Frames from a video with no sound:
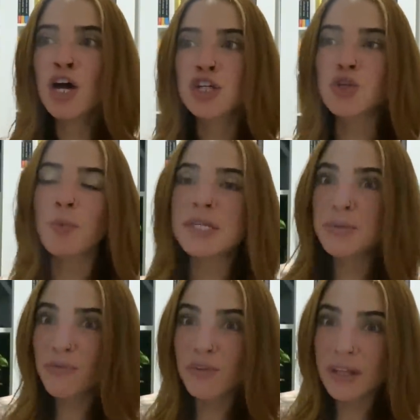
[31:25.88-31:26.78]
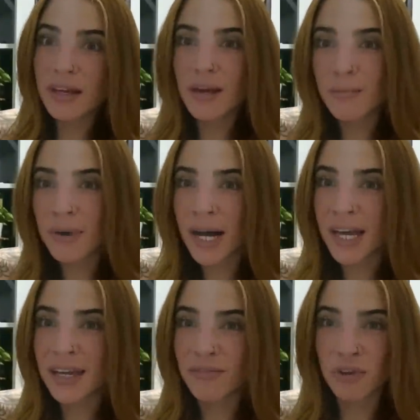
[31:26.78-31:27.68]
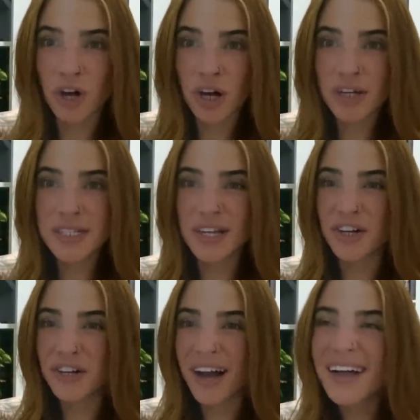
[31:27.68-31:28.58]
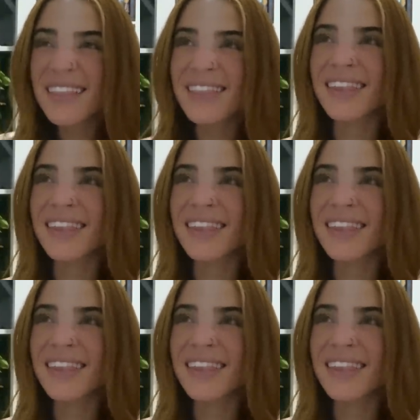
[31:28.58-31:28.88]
So it makes me feel like my vlogs are not